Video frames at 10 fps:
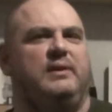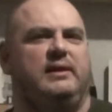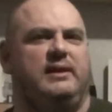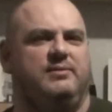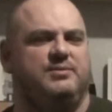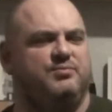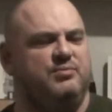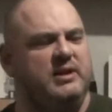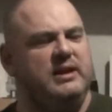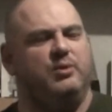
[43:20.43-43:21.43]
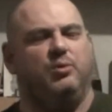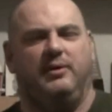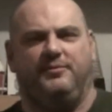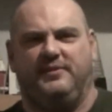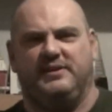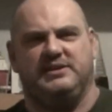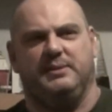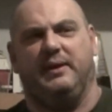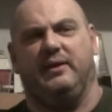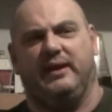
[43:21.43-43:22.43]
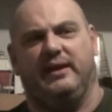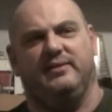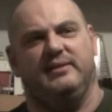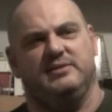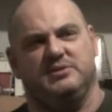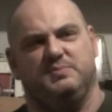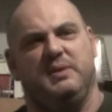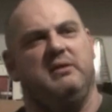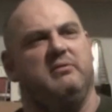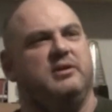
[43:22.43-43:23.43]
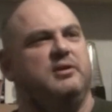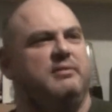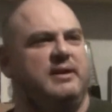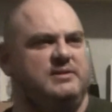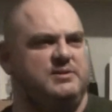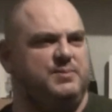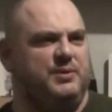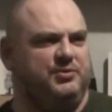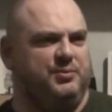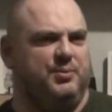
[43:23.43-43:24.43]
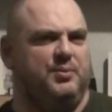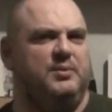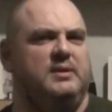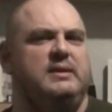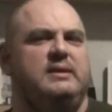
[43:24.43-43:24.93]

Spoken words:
And he was really quite fussy about getting things as period correct as possible.